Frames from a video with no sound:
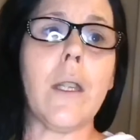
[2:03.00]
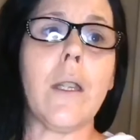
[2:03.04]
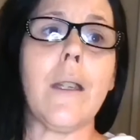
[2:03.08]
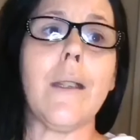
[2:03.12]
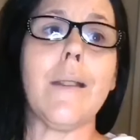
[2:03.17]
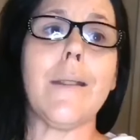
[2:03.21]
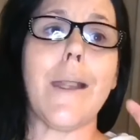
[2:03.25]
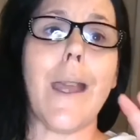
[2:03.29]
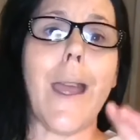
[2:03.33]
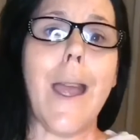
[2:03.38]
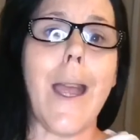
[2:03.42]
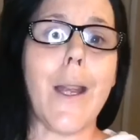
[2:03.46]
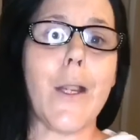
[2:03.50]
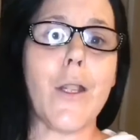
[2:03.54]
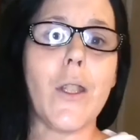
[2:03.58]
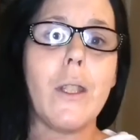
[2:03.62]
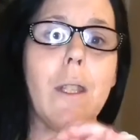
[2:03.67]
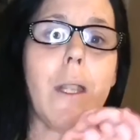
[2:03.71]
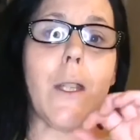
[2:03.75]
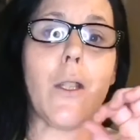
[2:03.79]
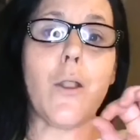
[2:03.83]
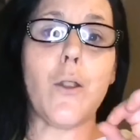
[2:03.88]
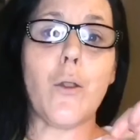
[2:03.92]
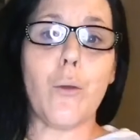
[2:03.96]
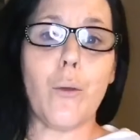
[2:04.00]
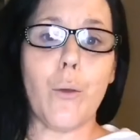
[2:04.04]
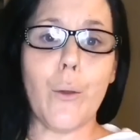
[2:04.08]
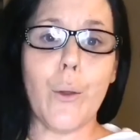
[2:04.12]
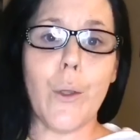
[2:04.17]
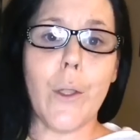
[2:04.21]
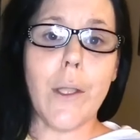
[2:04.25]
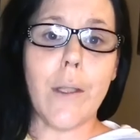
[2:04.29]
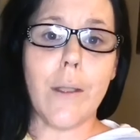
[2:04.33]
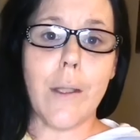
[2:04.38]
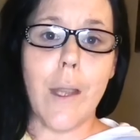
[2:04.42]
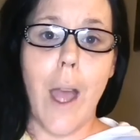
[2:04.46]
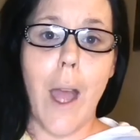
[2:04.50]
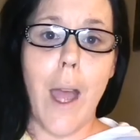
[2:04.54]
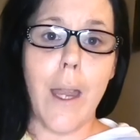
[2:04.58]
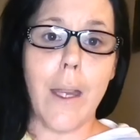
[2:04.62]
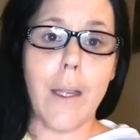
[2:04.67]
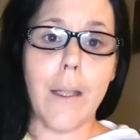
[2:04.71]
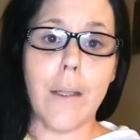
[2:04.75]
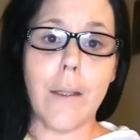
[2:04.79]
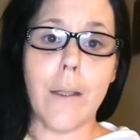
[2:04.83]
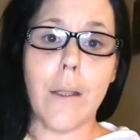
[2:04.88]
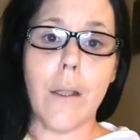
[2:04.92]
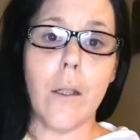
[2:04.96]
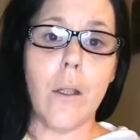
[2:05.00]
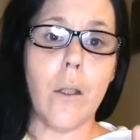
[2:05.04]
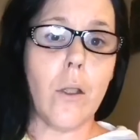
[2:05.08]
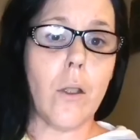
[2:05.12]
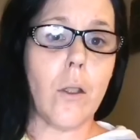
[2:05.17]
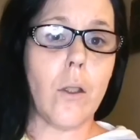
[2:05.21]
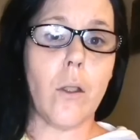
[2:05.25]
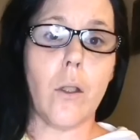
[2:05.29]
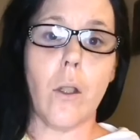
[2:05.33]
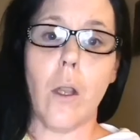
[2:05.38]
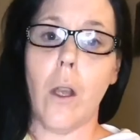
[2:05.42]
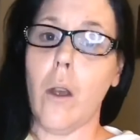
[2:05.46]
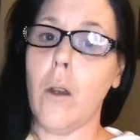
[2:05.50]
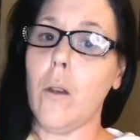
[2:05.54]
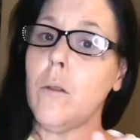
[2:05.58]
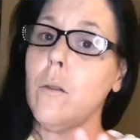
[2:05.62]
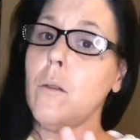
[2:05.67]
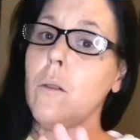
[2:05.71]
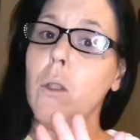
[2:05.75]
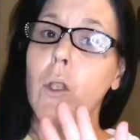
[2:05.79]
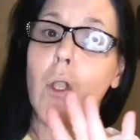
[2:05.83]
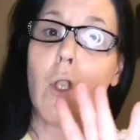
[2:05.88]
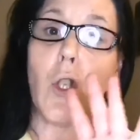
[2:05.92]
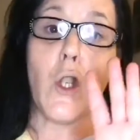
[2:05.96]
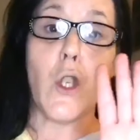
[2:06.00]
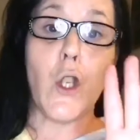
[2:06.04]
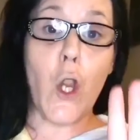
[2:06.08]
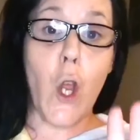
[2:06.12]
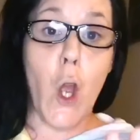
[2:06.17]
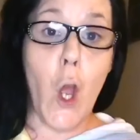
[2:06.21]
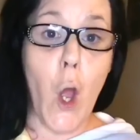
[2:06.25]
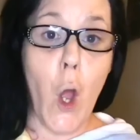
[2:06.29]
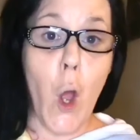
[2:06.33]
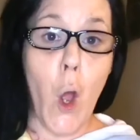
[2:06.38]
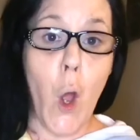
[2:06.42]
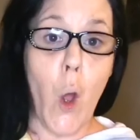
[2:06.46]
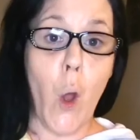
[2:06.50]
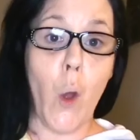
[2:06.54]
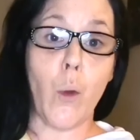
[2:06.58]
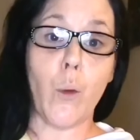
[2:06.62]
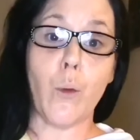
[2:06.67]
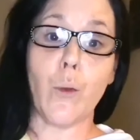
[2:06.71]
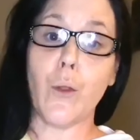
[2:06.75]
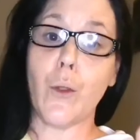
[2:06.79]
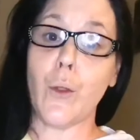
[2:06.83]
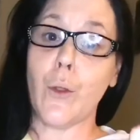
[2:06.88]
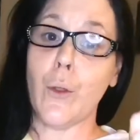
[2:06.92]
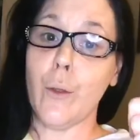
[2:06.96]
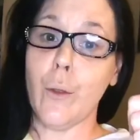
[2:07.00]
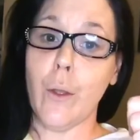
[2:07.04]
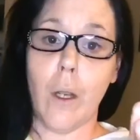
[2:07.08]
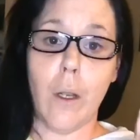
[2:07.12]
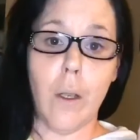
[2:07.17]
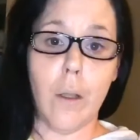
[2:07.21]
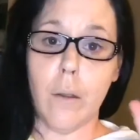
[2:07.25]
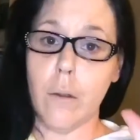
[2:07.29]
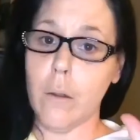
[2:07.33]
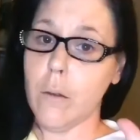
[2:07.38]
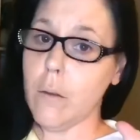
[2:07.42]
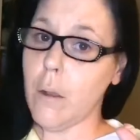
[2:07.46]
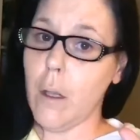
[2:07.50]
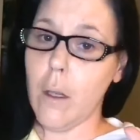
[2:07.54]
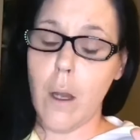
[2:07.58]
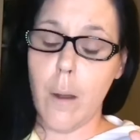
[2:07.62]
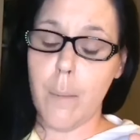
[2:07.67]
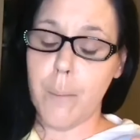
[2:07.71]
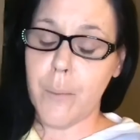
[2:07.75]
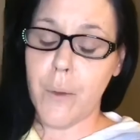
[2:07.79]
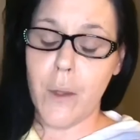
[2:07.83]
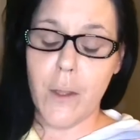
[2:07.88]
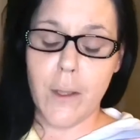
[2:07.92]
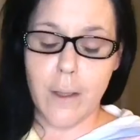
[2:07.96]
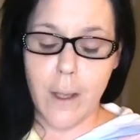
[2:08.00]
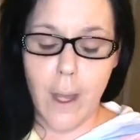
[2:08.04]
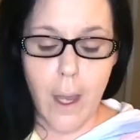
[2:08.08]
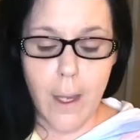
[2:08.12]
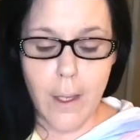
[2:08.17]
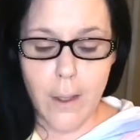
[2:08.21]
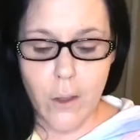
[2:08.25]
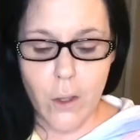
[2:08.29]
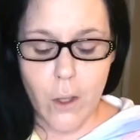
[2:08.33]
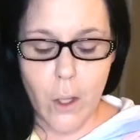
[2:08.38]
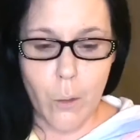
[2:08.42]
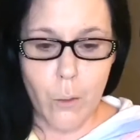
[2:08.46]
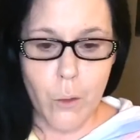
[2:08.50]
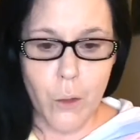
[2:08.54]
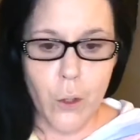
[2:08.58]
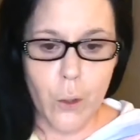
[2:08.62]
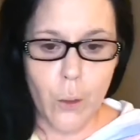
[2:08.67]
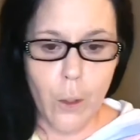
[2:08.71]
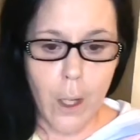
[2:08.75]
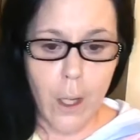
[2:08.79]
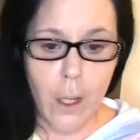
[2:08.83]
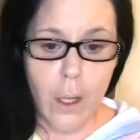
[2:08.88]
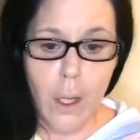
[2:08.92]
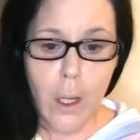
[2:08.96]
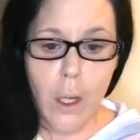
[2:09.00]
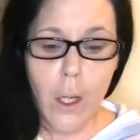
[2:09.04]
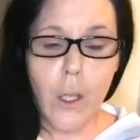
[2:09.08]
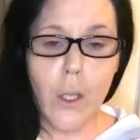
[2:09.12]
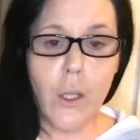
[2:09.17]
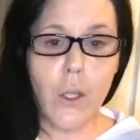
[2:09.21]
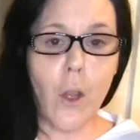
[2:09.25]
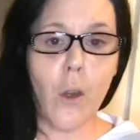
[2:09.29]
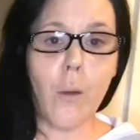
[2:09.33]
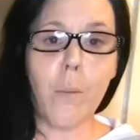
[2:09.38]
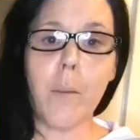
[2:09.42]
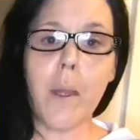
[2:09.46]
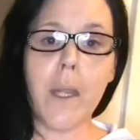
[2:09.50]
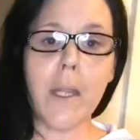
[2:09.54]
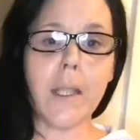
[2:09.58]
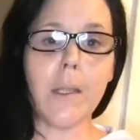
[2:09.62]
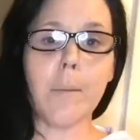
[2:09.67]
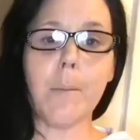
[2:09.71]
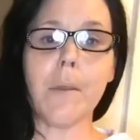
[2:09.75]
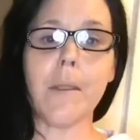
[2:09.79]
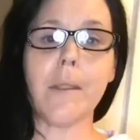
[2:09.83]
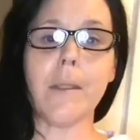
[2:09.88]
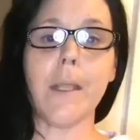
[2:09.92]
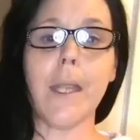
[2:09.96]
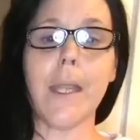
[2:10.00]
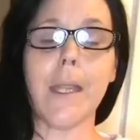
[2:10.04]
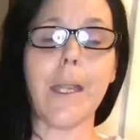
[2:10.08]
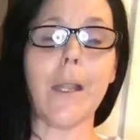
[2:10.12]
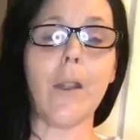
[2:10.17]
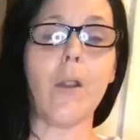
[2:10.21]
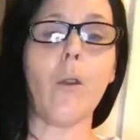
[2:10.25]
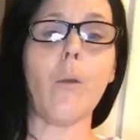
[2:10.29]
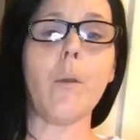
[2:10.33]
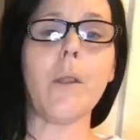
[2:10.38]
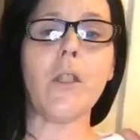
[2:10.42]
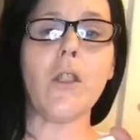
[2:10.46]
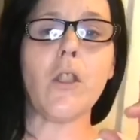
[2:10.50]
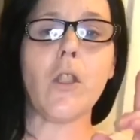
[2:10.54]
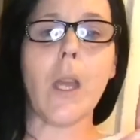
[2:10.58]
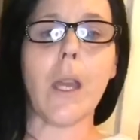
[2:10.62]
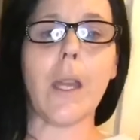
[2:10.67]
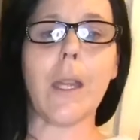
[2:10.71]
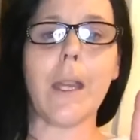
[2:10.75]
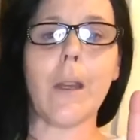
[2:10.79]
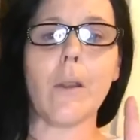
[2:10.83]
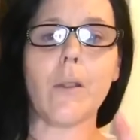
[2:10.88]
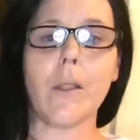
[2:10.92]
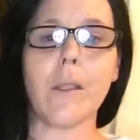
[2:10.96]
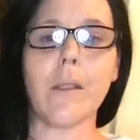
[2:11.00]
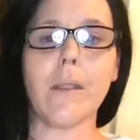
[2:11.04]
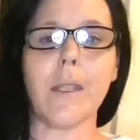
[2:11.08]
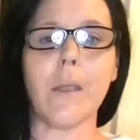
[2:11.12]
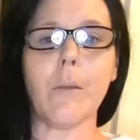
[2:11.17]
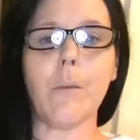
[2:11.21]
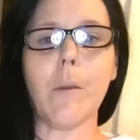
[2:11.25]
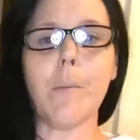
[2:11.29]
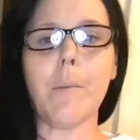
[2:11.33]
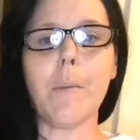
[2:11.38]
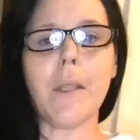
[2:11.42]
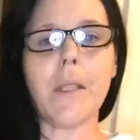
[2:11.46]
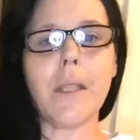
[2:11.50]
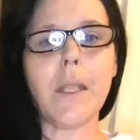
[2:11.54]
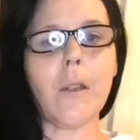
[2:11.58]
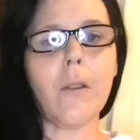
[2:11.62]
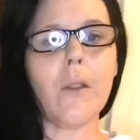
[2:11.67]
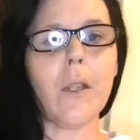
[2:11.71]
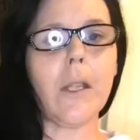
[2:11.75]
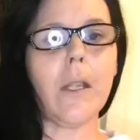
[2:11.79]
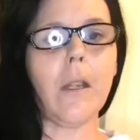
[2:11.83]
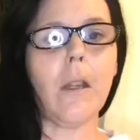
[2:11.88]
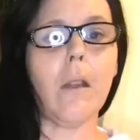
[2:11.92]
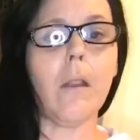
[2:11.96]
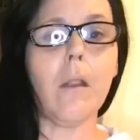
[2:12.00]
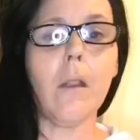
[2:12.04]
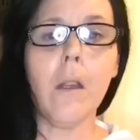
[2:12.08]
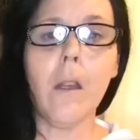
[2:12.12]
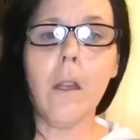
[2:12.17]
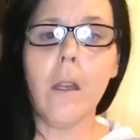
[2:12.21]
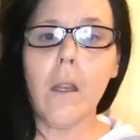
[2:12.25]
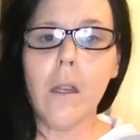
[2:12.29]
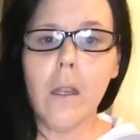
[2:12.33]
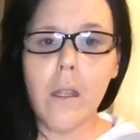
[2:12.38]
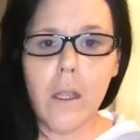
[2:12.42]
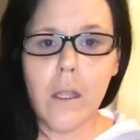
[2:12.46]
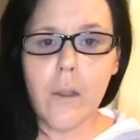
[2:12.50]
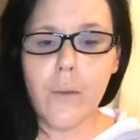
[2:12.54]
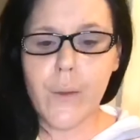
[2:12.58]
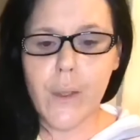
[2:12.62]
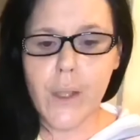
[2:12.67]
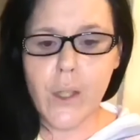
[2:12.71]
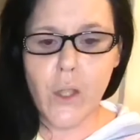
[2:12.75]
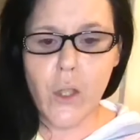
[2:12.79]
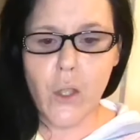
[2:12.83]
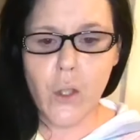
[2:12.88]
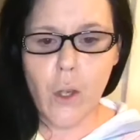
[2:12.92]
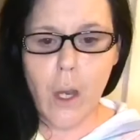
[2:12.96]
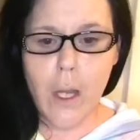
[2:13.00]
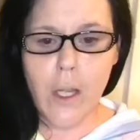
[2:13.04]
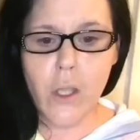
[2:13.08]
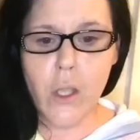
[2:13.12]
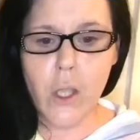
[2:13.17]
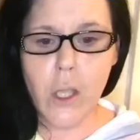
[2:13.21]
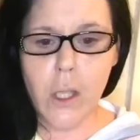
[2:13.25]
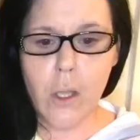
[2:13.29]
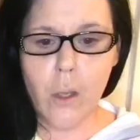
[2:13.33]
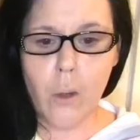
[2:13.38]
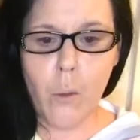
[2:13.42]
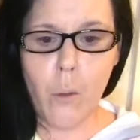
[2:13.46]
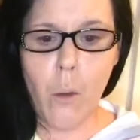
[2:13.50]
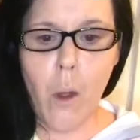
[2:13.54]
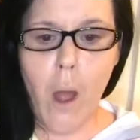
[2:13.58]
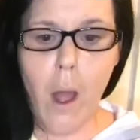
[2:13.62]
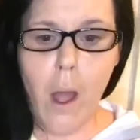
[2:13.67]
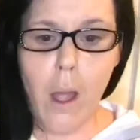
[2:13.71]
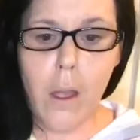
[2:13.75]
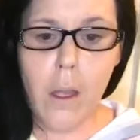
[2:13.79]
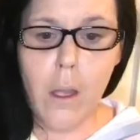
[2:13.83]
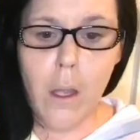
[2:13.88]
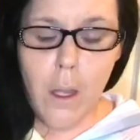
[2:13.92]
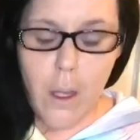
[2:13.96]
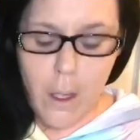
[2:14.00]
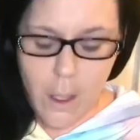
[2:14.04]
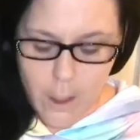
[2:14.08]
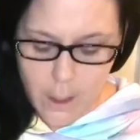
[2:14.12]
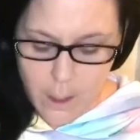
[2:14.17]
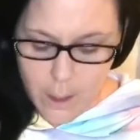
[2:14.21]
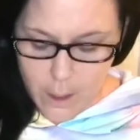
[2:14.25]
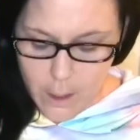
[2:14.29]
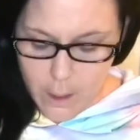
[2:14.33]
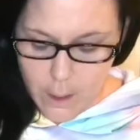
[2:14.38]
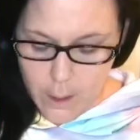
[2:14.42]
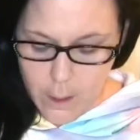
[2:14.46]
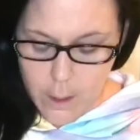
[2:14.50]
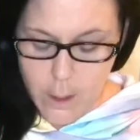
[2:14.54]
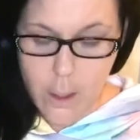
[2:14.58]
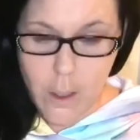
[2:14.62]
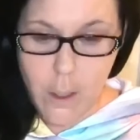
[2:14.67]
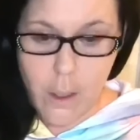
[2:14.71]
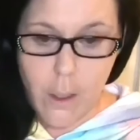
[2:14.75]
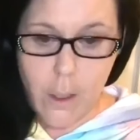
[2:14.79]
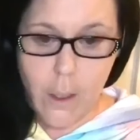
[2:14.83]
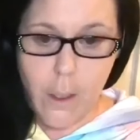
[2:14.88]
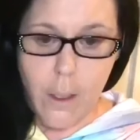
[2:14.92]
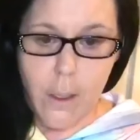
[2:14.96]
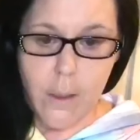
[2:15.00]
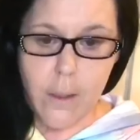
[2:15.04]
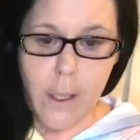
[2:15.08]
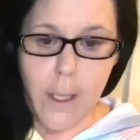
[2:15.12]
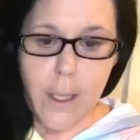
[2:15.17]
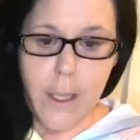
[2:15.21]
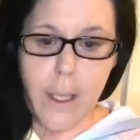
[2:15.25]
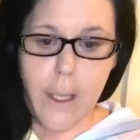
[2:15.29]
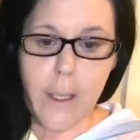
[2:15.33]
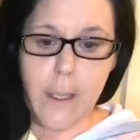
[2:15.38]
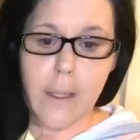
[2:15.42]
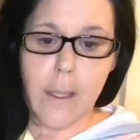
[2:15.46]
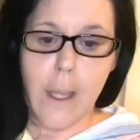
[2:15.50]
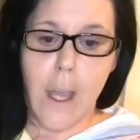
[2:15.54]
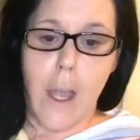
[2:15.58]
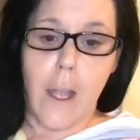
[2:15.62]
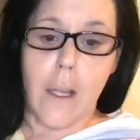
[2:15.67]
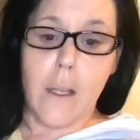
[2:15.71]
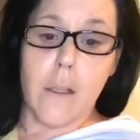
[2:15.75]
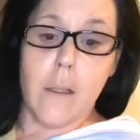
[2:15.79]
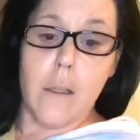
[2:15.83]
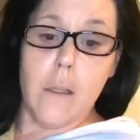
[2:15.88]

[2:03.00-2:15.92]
is actually like true to size. So don't up the size. Don't do it. Don't make the mistake. And always check out to see what material, if it's stretchy or what. Because like I said,